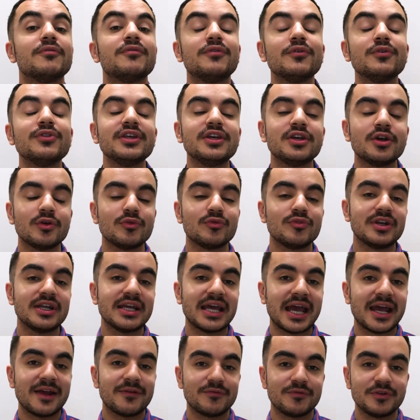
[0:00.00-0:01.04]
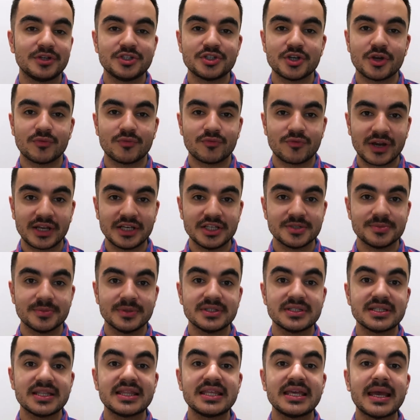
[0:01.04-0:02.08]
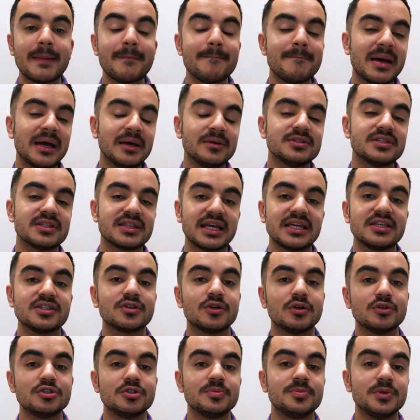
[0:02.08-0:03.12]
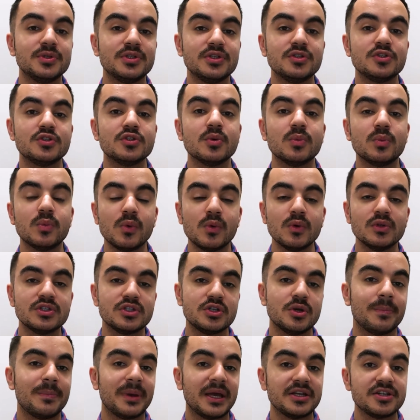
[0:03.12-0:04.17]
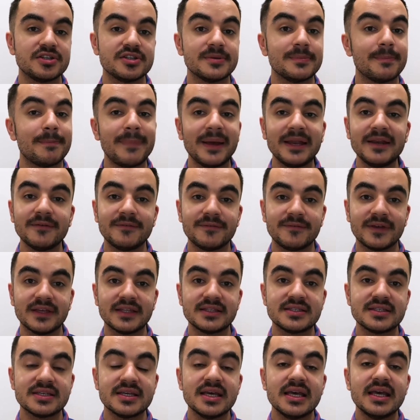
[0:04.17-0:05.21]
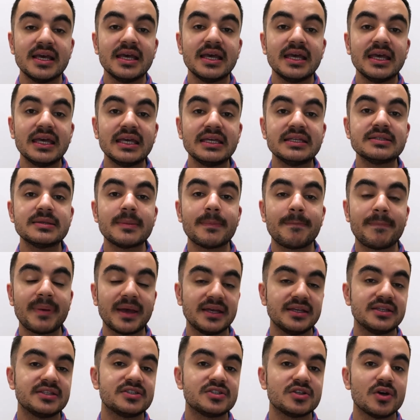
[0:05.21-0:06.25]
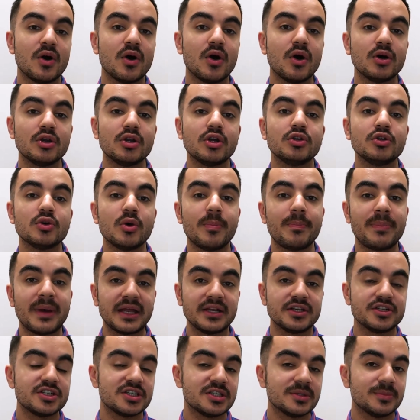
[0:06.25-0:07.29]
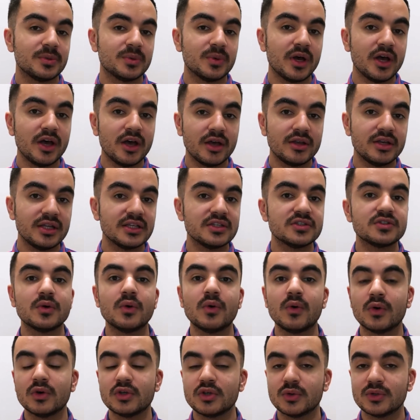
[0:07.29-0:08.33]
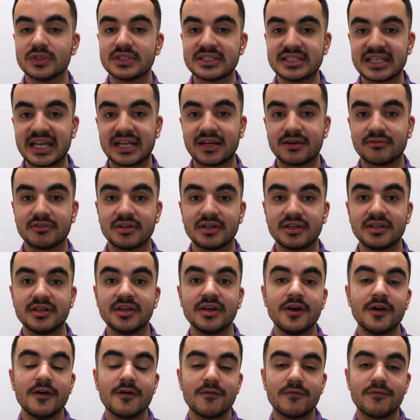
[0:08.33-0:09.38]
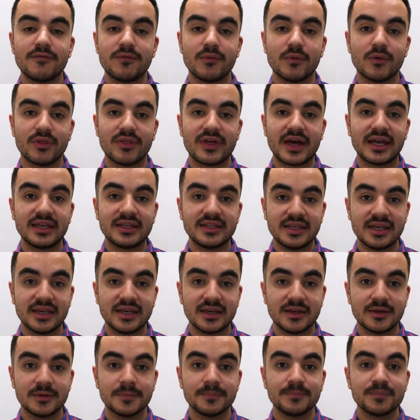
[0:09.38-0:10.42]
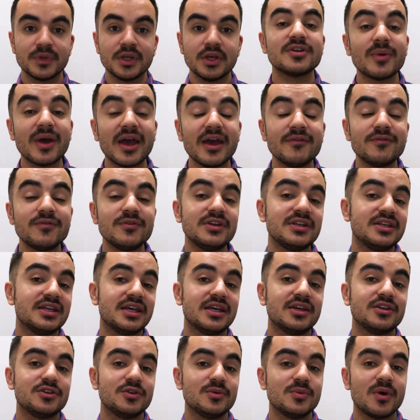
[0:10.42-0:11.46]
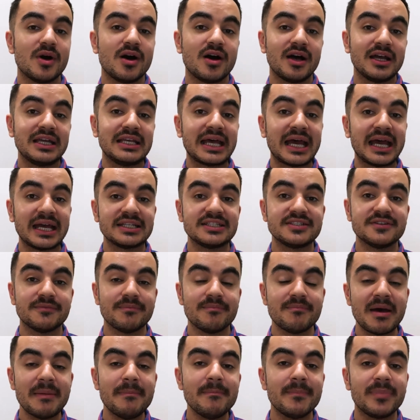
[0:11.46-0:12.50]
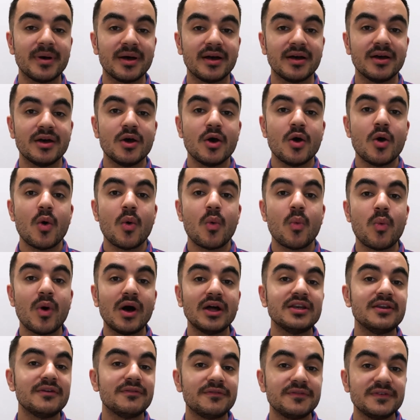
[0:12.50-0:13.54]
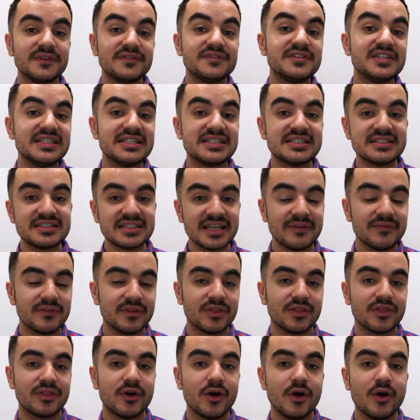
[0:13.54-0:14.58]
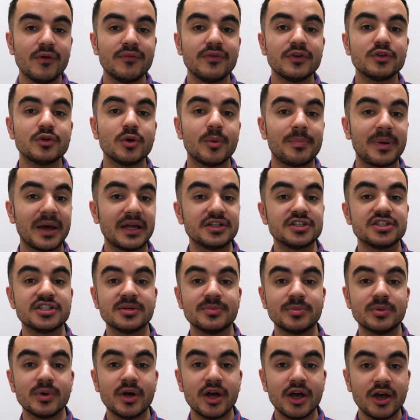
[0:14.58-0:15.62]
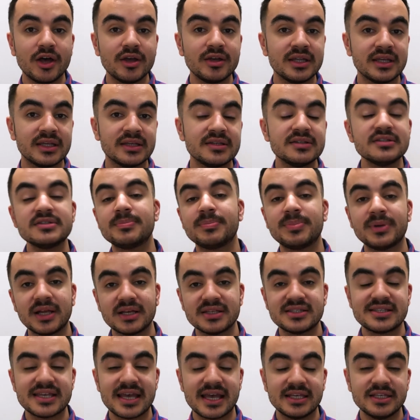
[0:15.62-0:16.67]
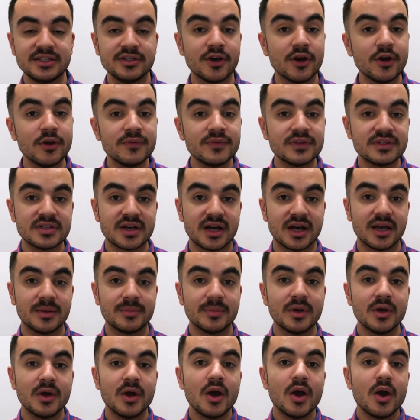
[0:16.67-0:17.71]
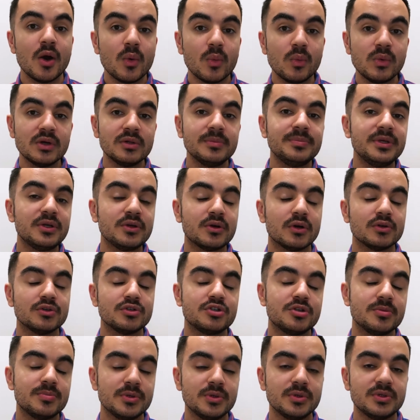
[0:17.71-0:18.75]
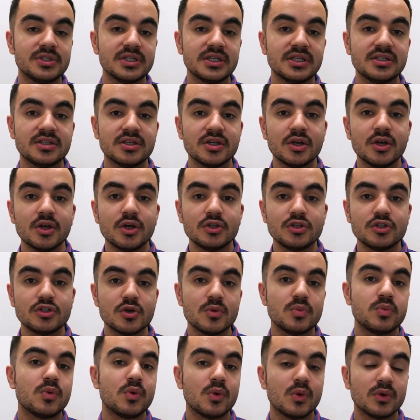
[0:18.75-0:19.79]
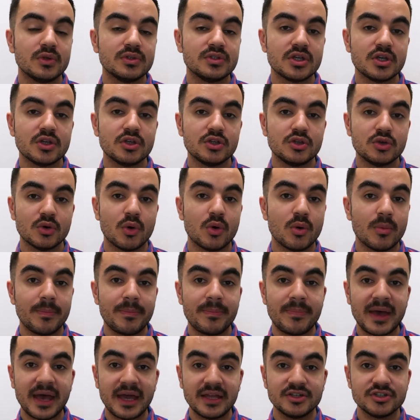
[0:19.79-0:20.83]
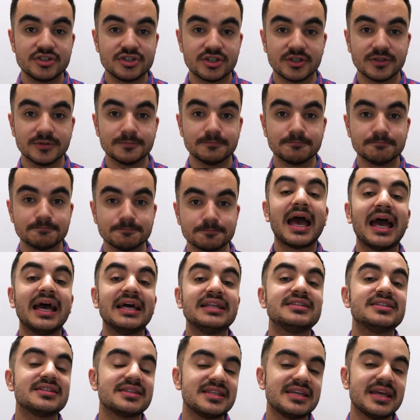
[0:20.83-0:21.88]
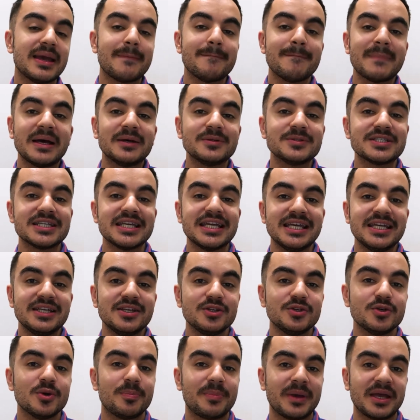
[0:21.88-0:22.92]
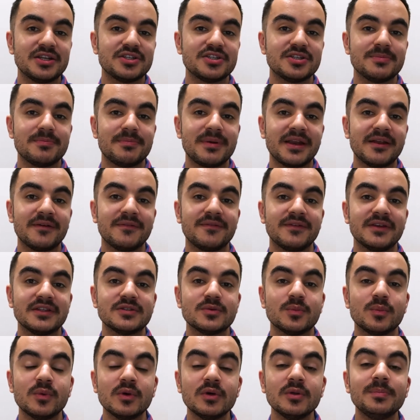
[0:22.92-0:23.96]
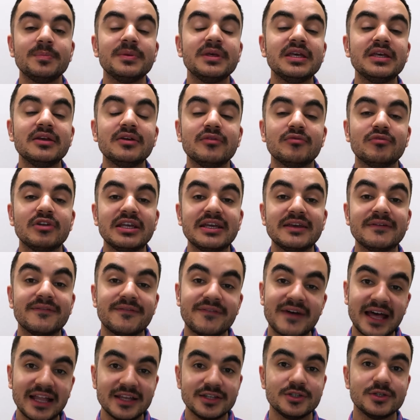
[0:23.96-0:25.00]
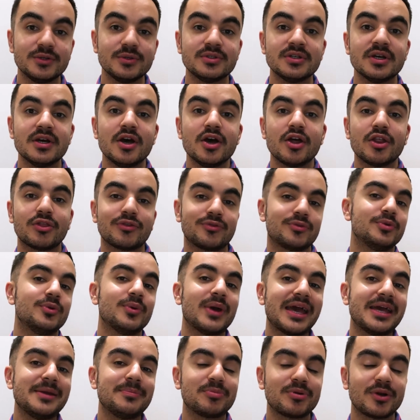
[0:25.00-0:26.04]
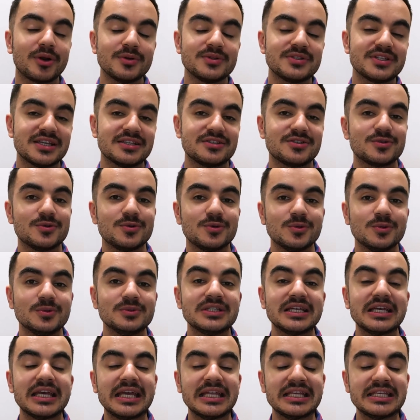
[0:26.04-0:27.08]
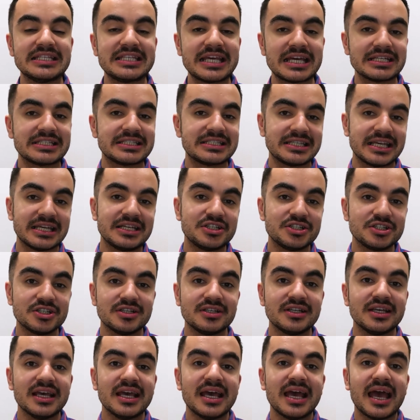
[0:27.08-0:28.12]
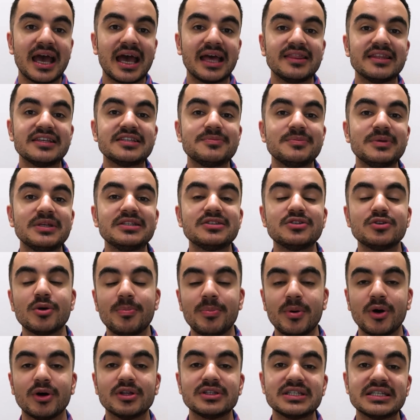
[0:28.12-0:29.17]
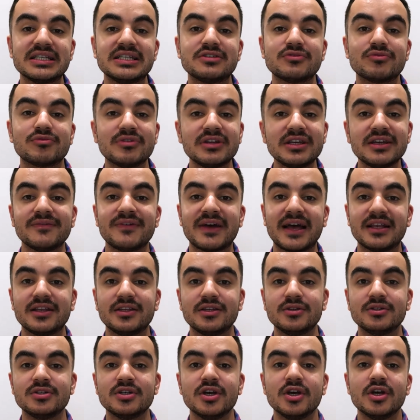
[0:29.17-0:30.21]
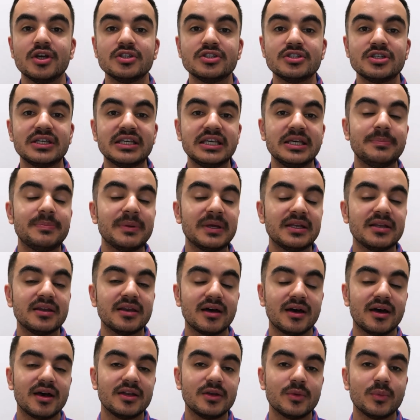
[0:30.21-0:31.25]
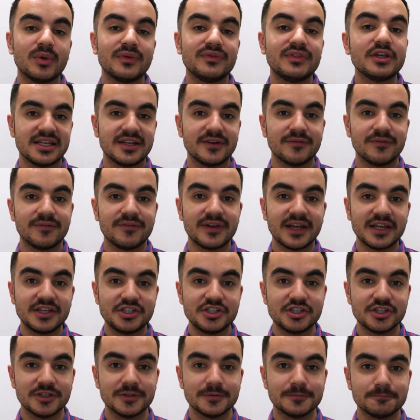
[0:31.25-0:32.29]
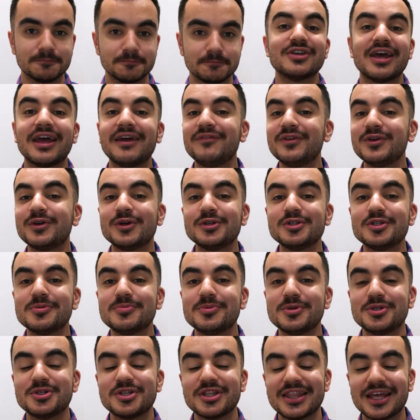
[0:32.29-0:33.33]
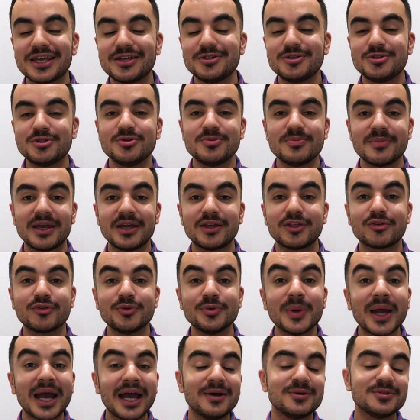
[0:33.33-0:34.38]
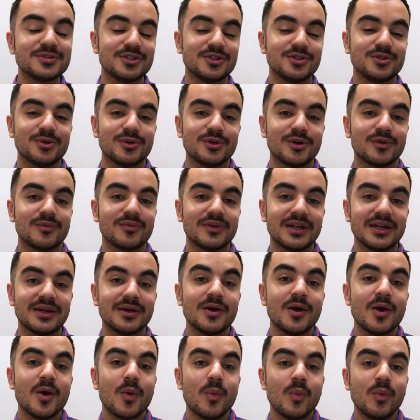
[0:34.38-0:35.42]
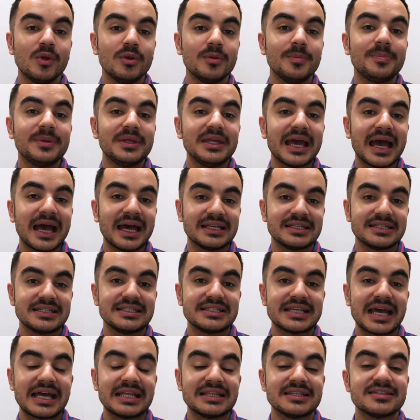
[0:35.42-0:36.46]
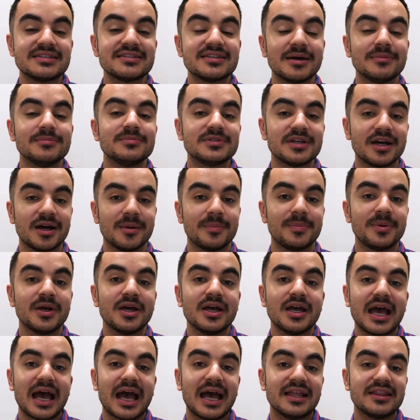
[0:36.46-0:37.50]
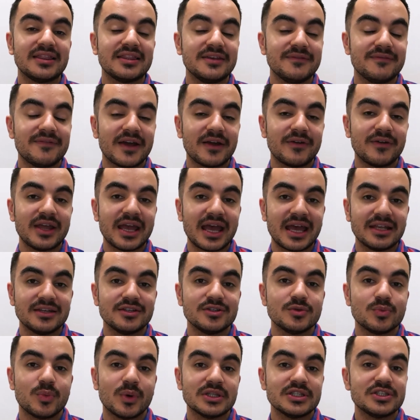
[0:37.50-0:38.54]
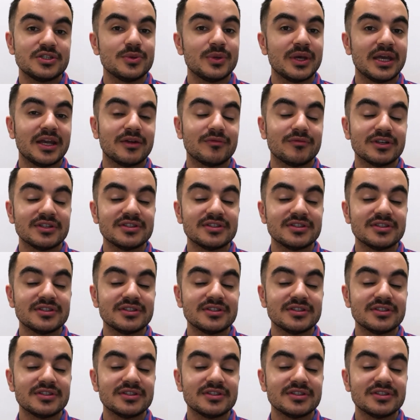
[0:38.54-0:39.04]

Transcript: for the career average arrangement, the amount that is contributed towards your pension benefit is based on your pensionable earnings or your salary for that year. So every year you are an active member, 1 57th of your pensionable earnings plus any overtime will be contributed towards your pension. And the amount in your pension benefits will be revalued through a process called indexation. And this means your pot is revalued to keep in line with inflation. So every contribution that you do make throughout your career will be added and summed up at the very end once you hit